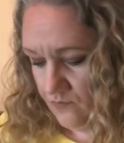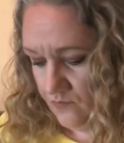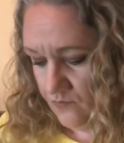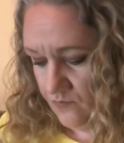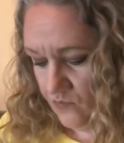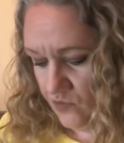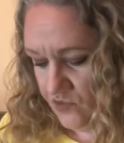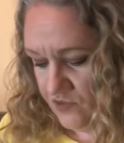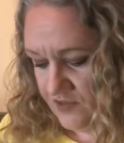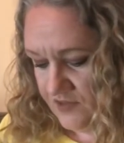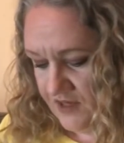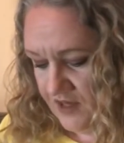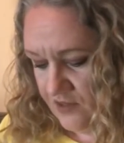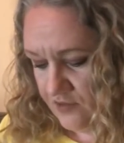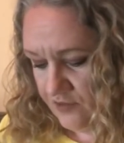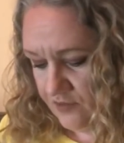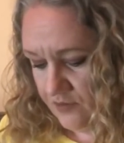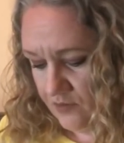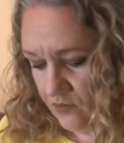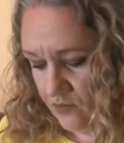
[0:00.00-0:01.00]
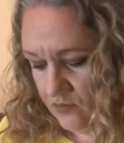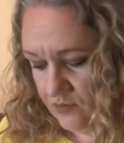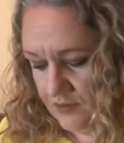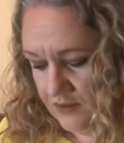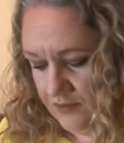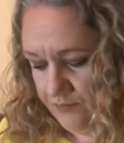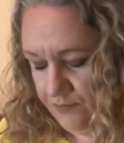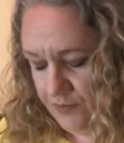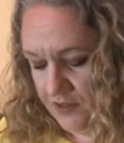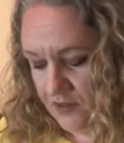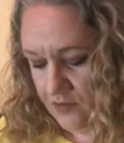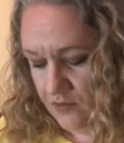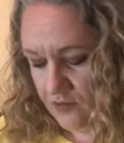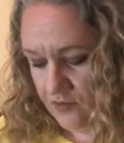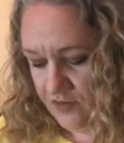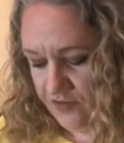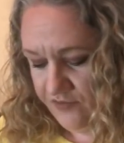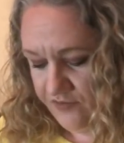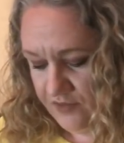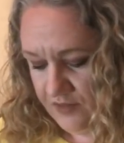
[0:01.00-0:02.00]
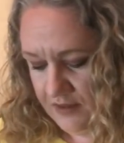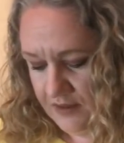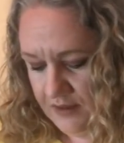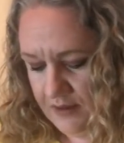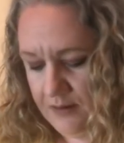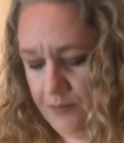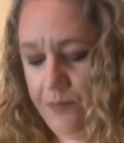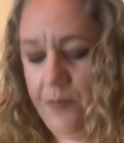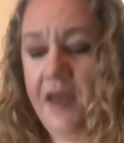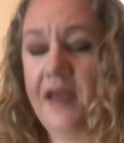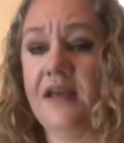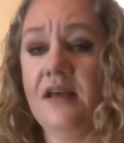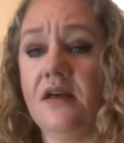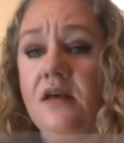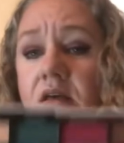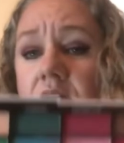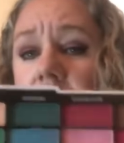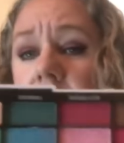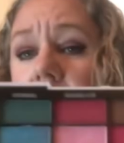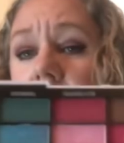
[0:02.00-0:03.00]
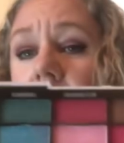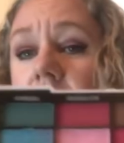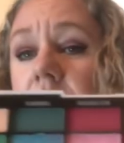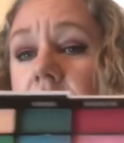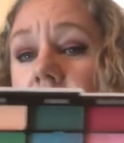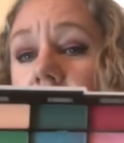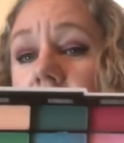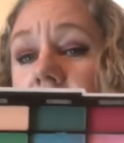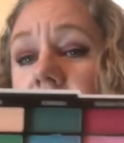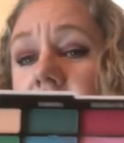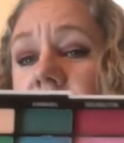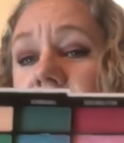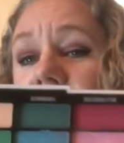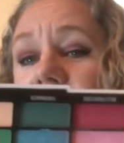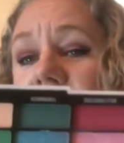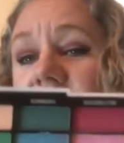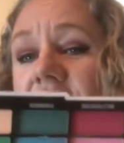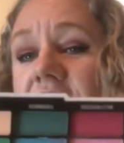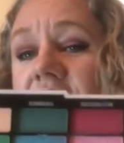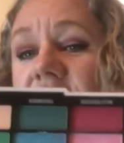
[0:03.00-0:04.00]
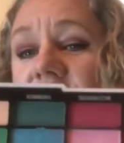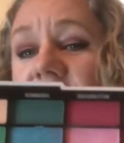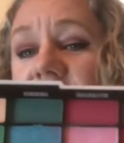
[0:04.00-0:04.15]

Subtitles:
Which has actually only been used for the kind of pink in